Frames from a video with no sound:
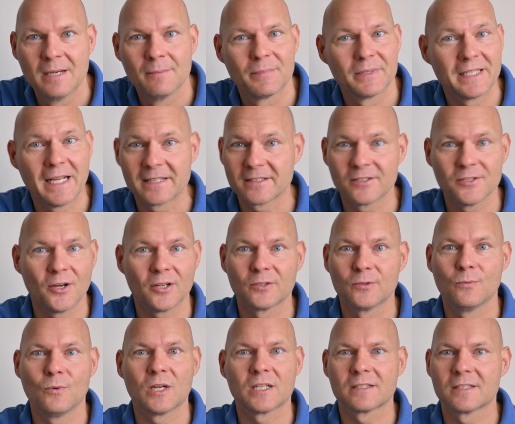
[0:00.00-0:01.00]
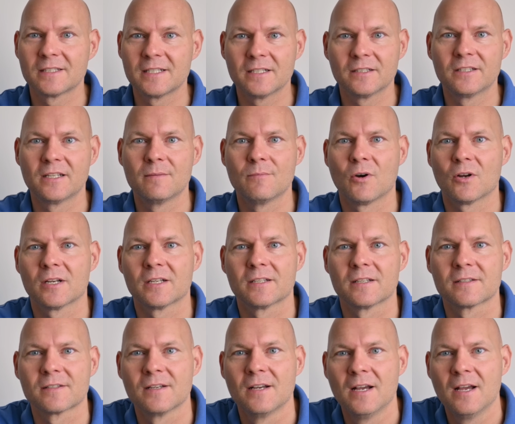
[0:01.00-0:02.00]
but that's not what CRT
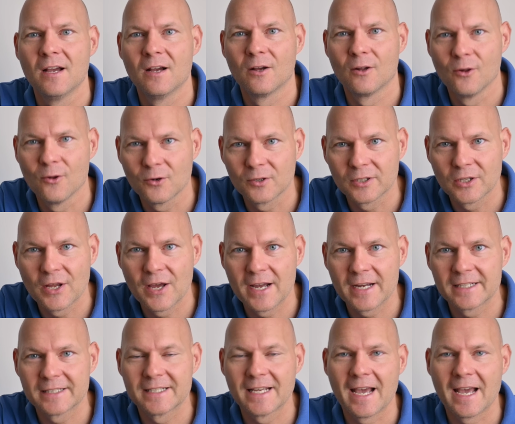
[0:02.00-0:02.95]
monitors looked like.